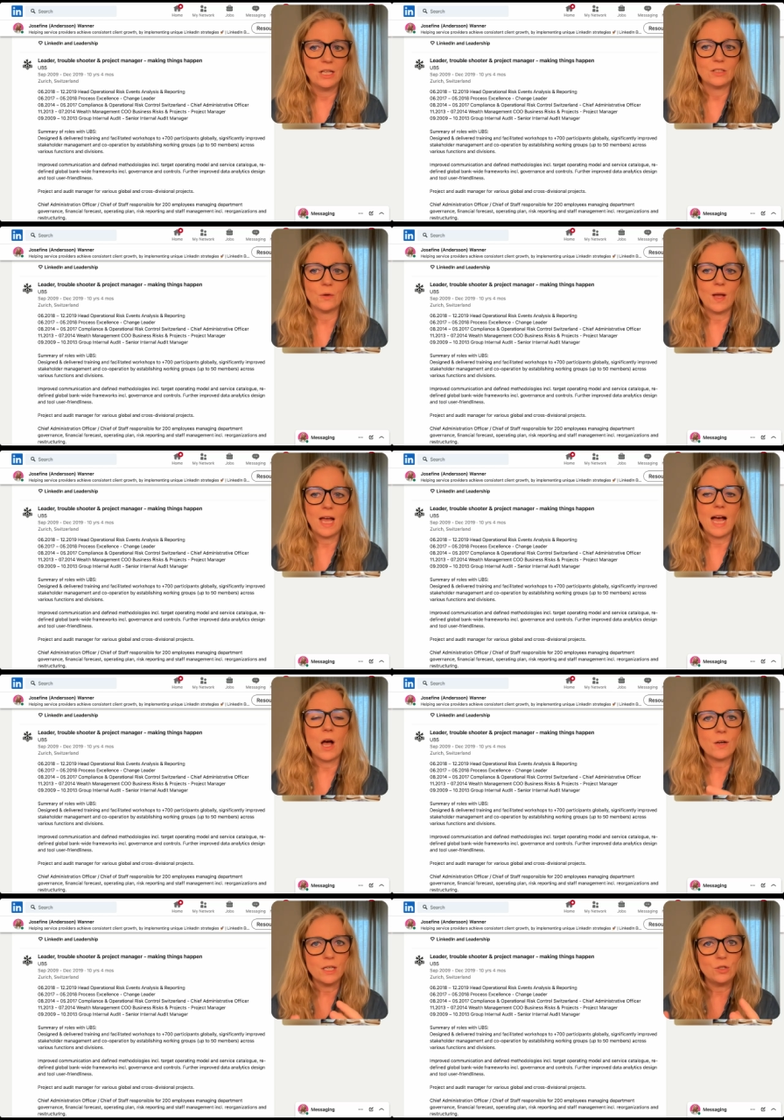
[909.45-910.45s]
So
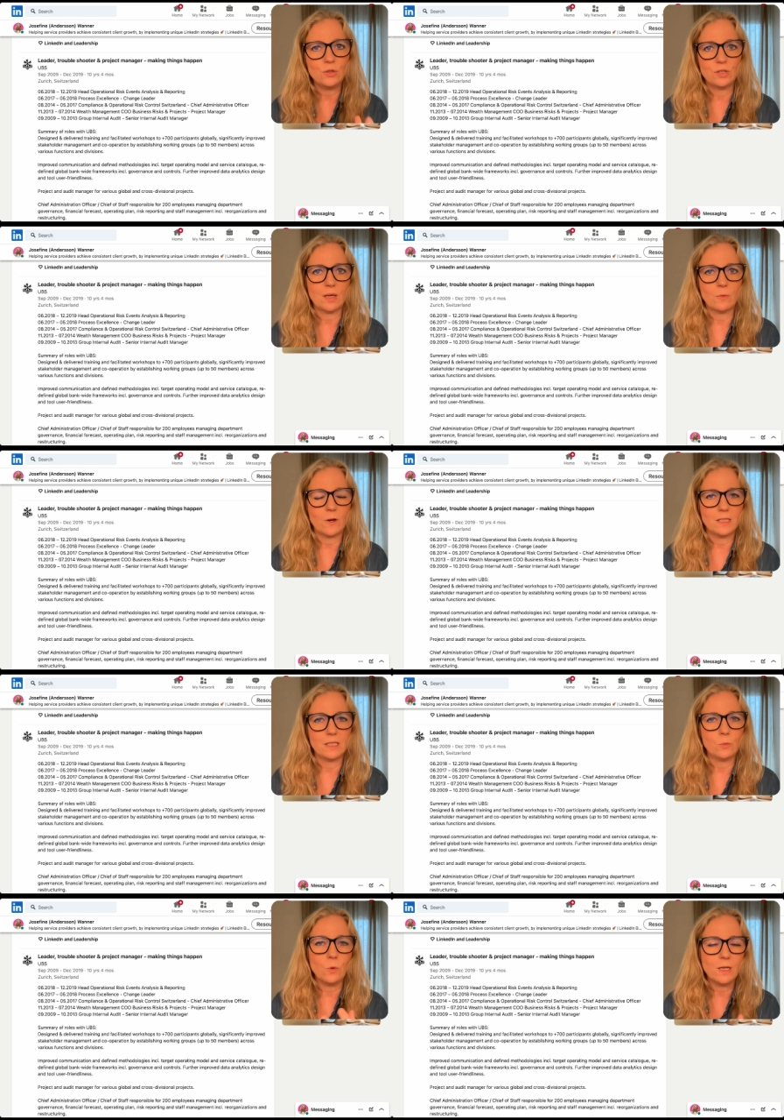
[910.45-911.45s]
how can you
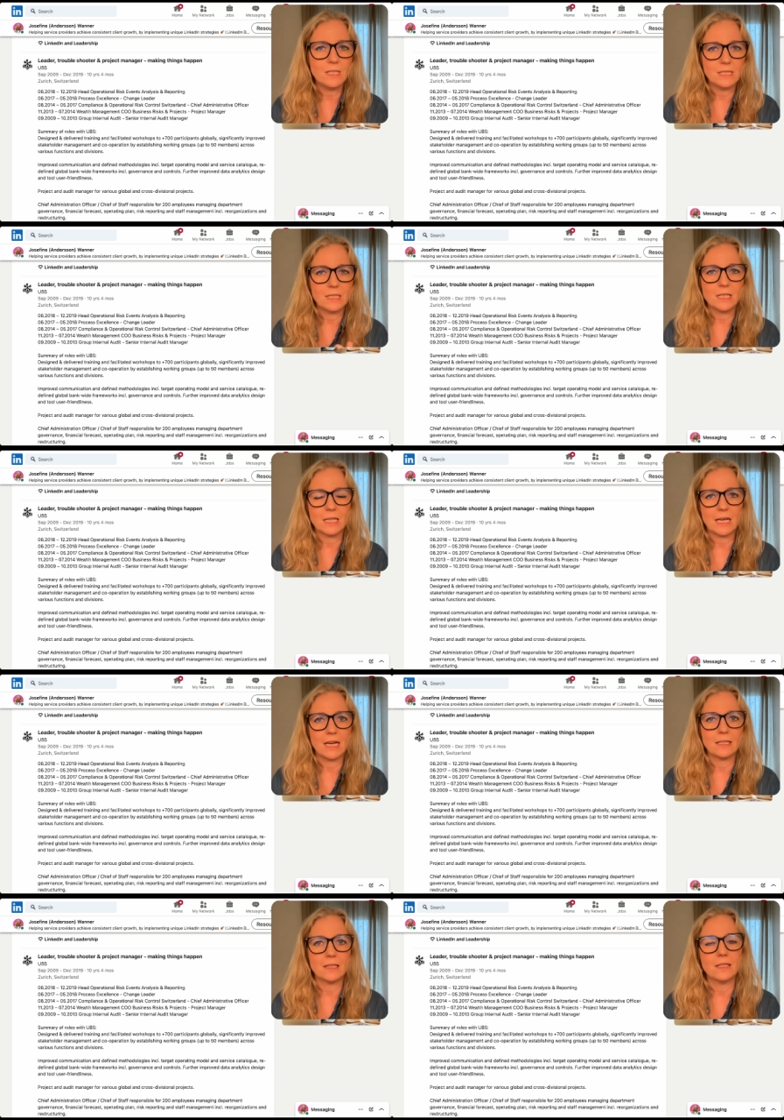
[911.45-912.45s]
summarize it? What is it
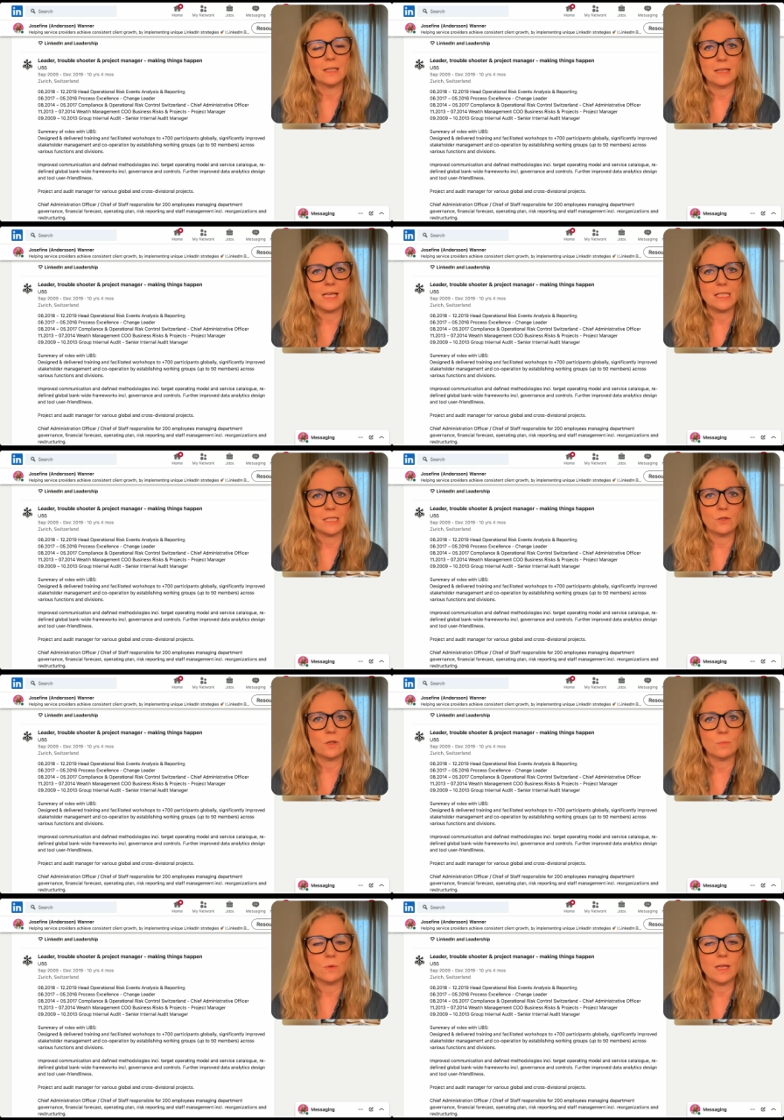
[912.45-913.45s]
kind of like the things that you
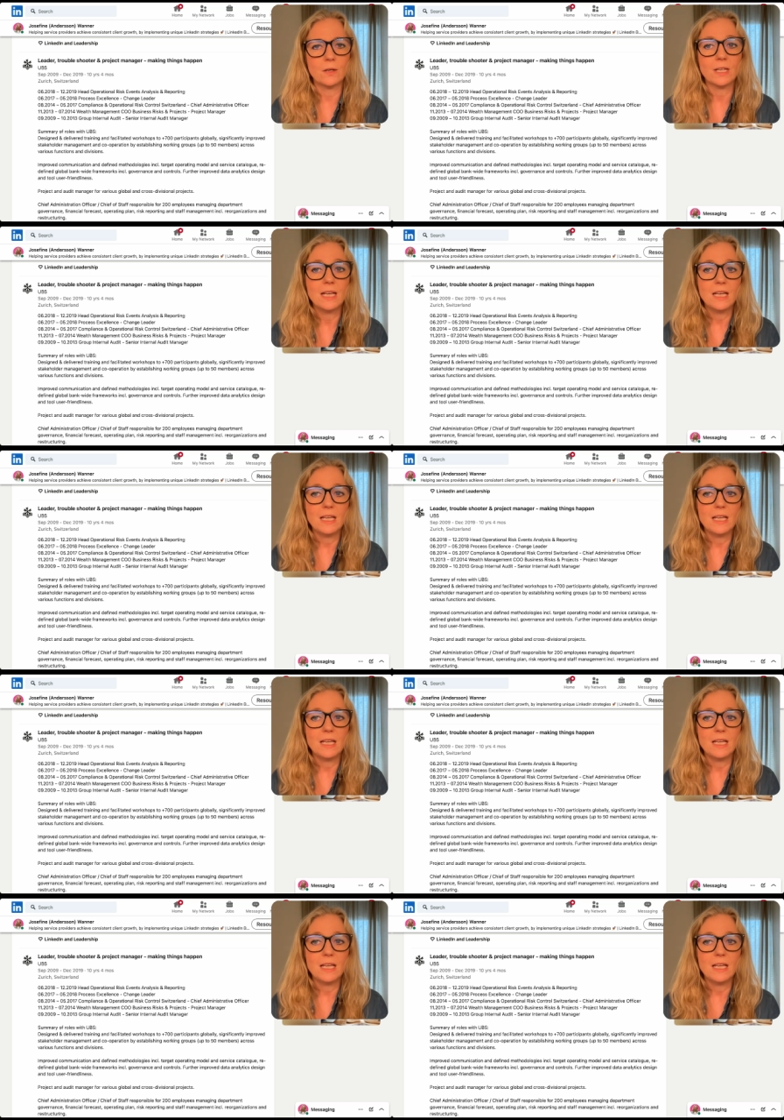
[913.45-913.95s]
can pull out?